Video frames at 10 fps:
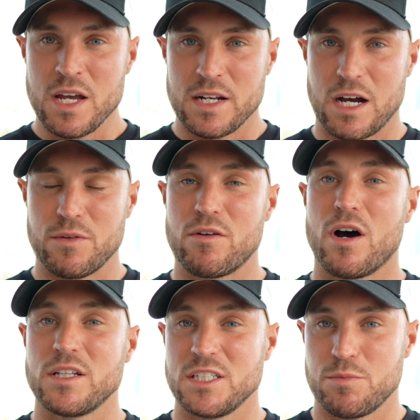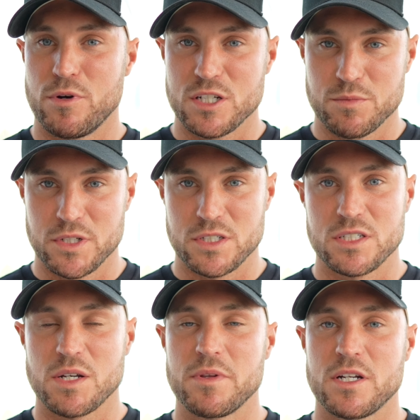Now there are disbursements, and
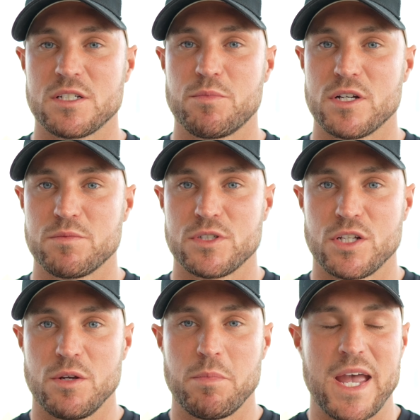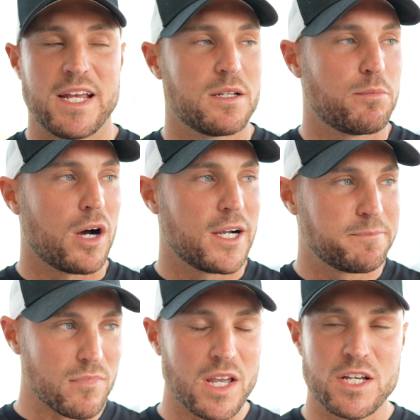some of the disbursements that you pay in Dubai
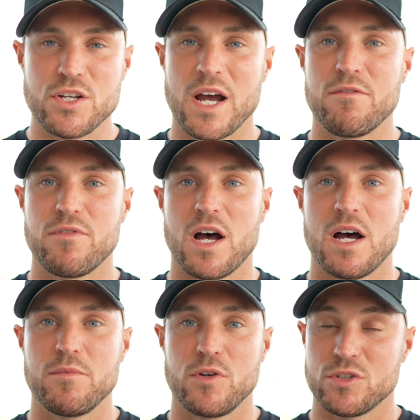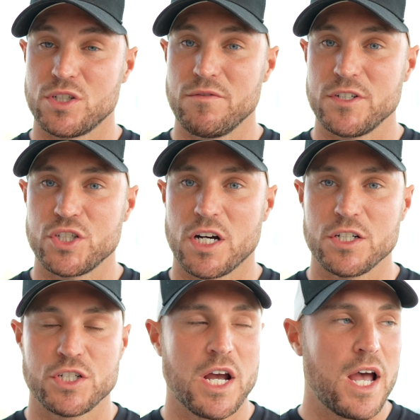is you have your service
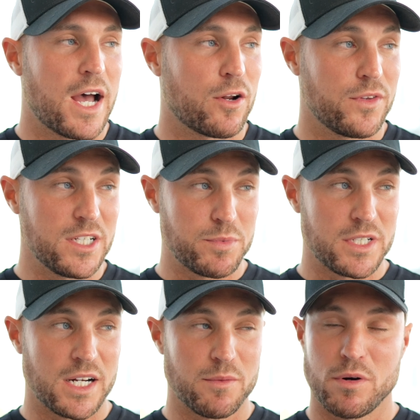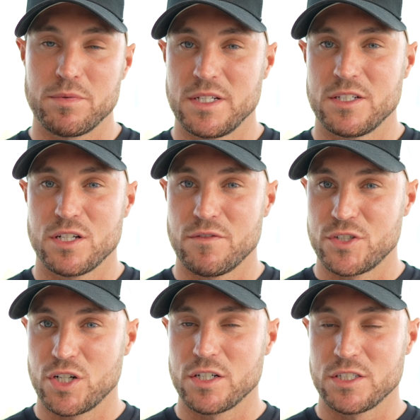charge, and on this particular property the service
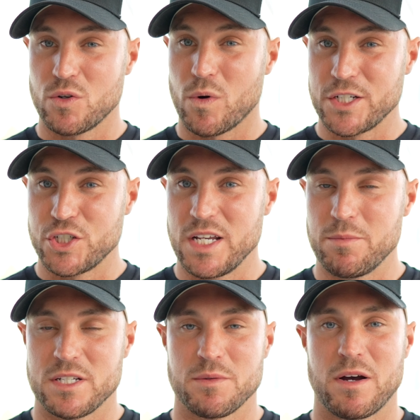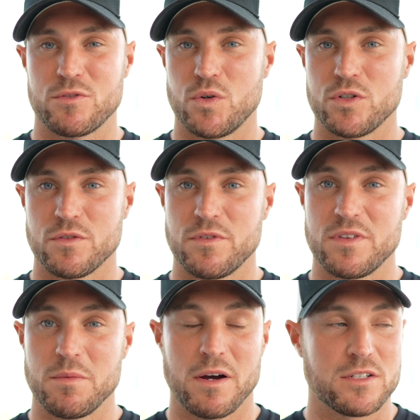charge is quite cheap. It's about
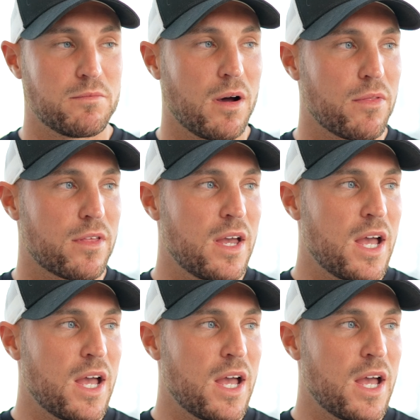£250 a month.